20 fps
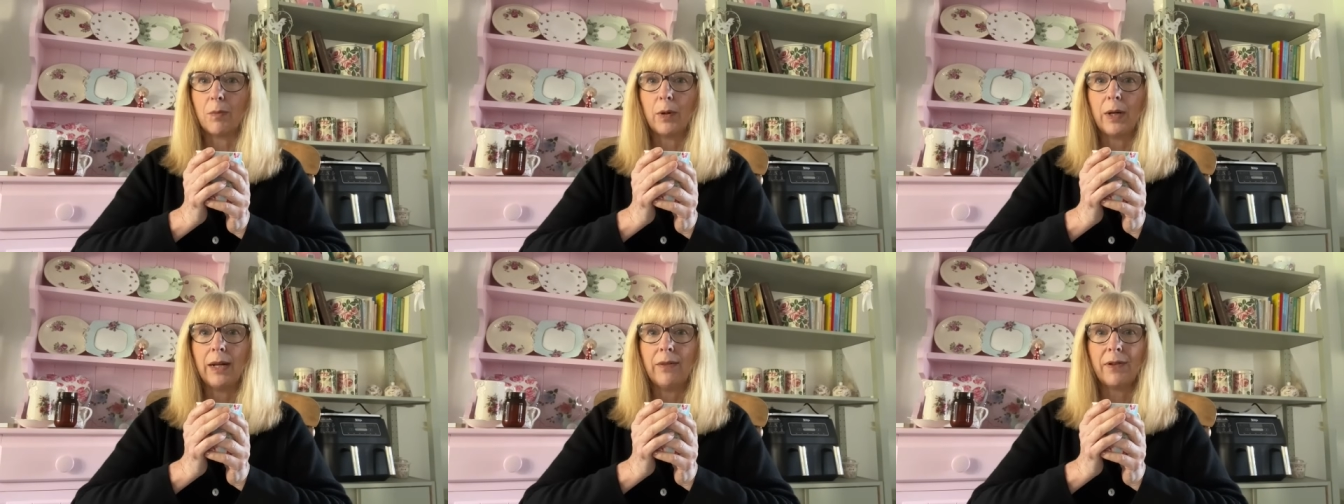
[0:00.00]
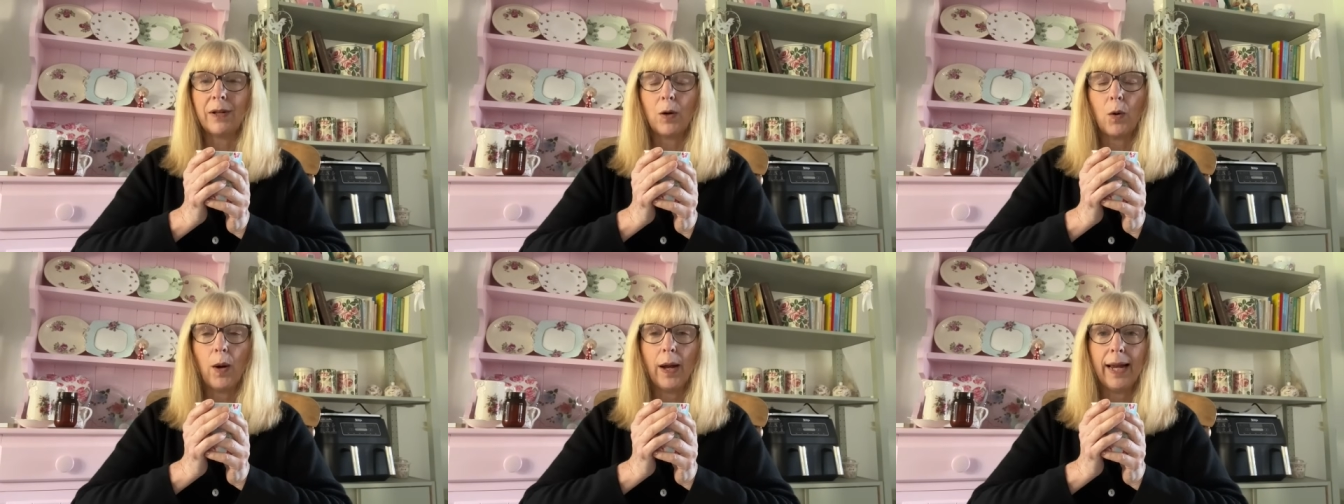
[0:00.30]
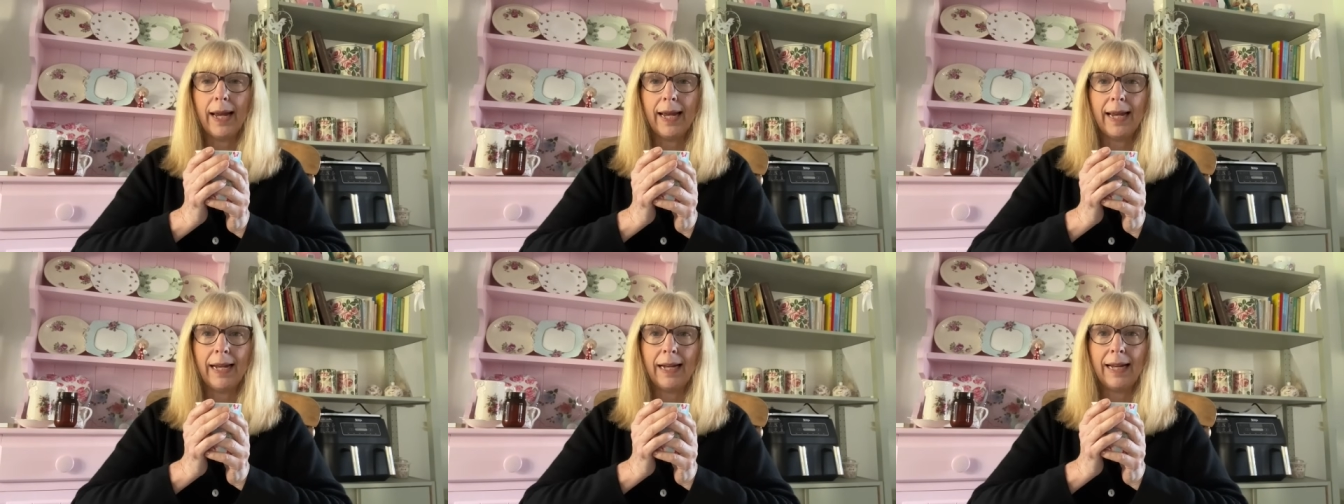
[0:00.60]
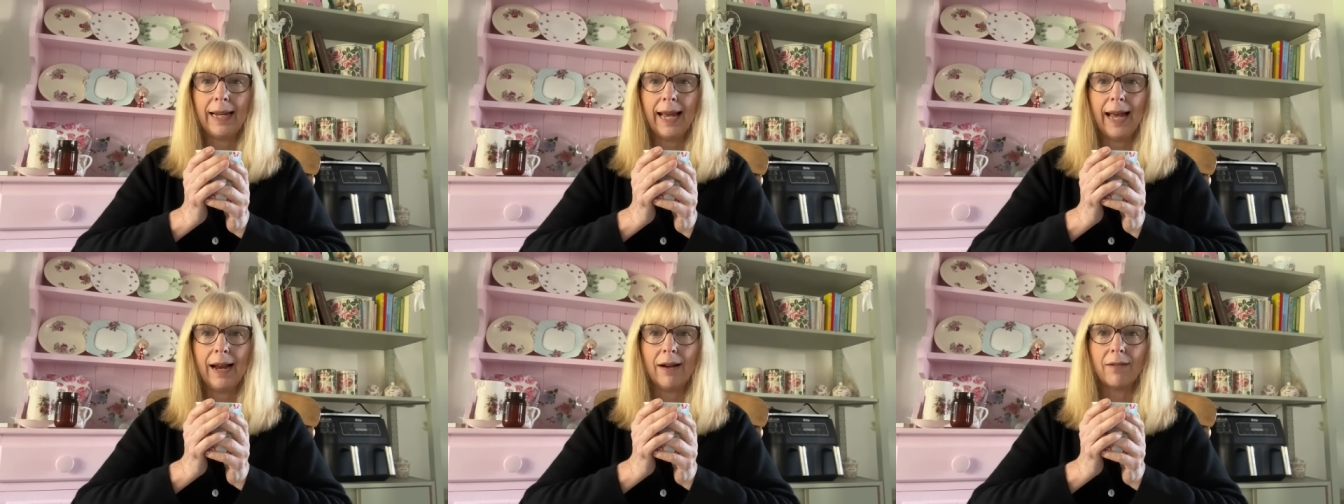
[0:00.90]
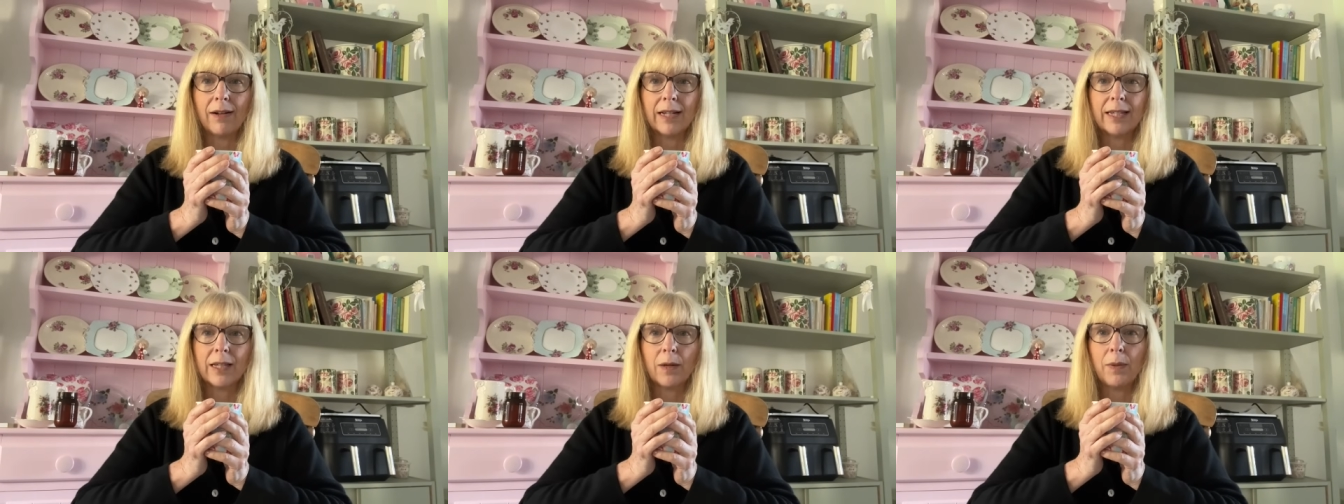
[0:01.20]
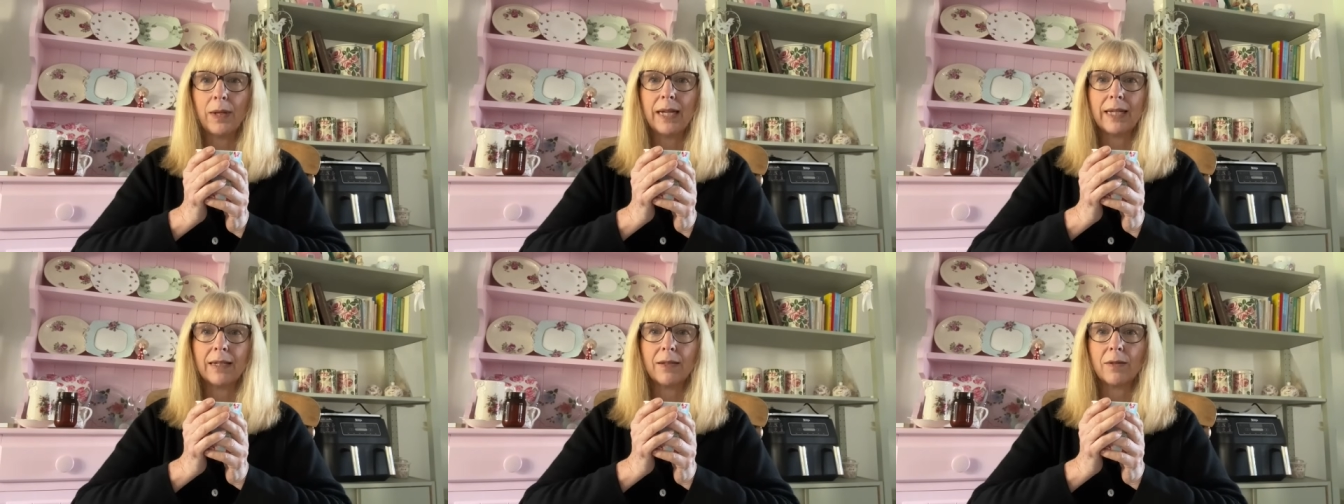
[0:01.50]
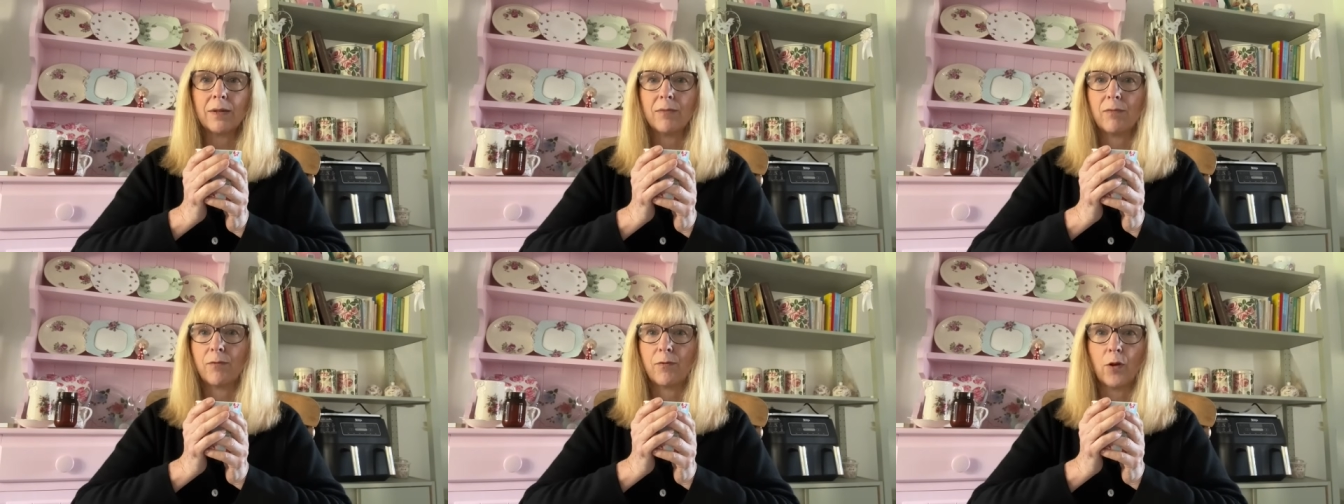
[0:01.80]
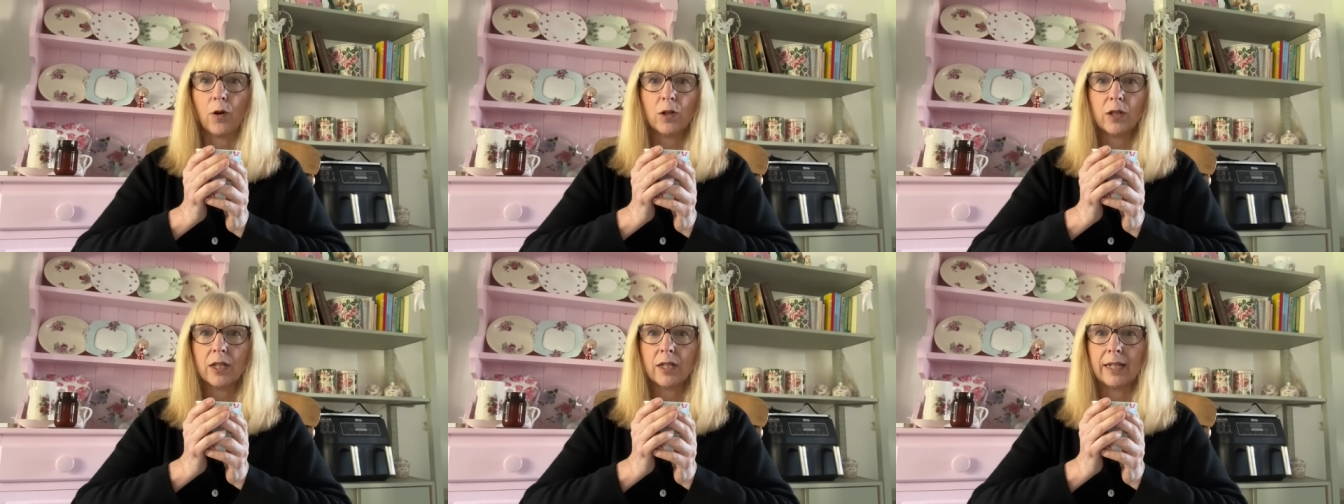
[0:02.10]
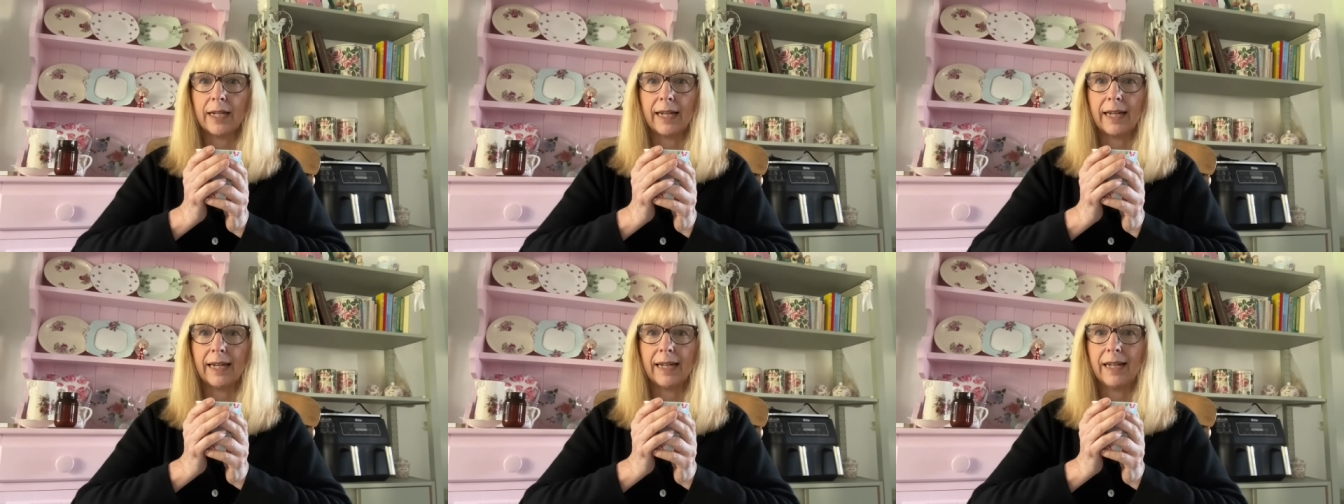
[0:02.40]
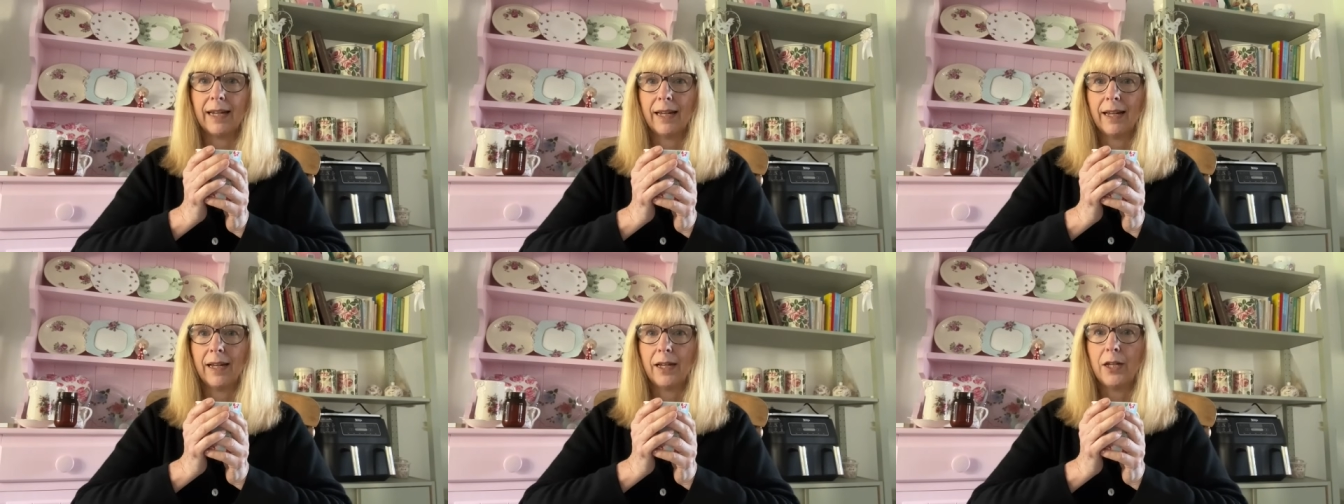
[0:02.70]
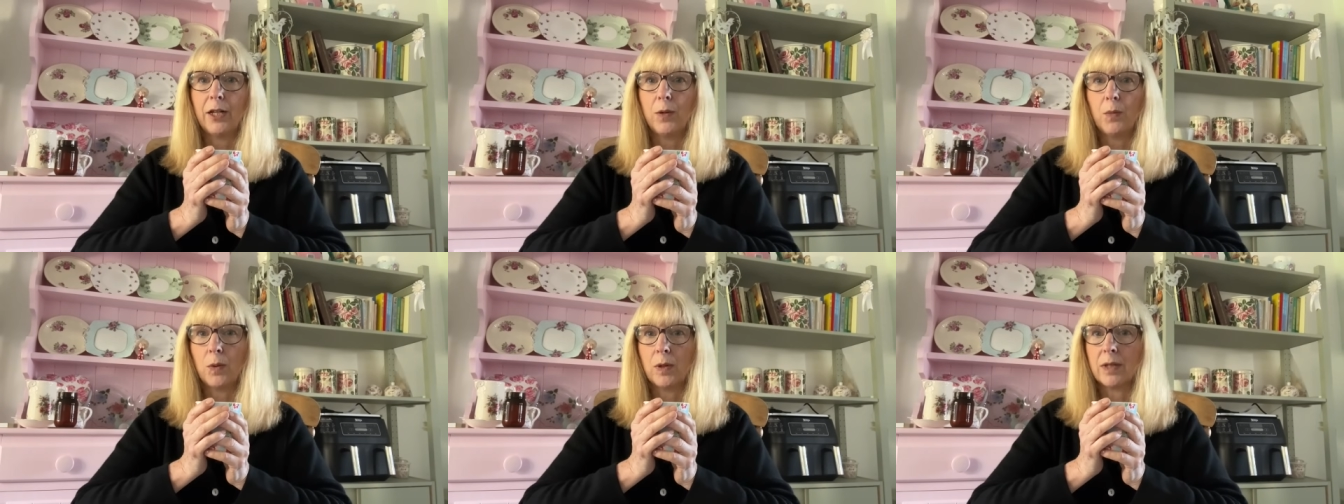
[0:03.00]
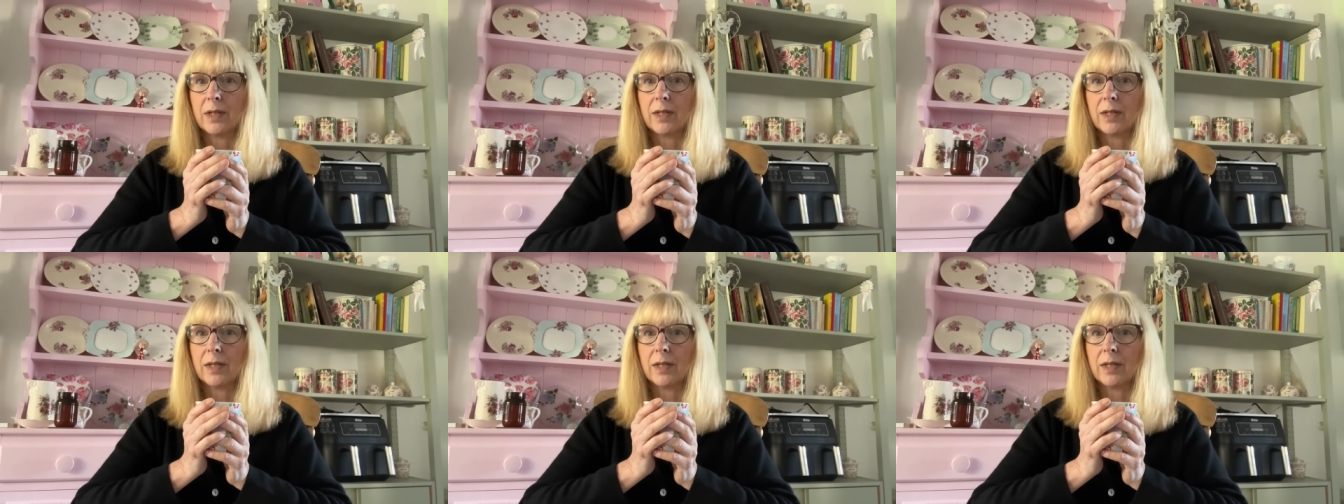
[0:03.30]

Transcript: We live in quite a hilly area, so when it's frosty, you want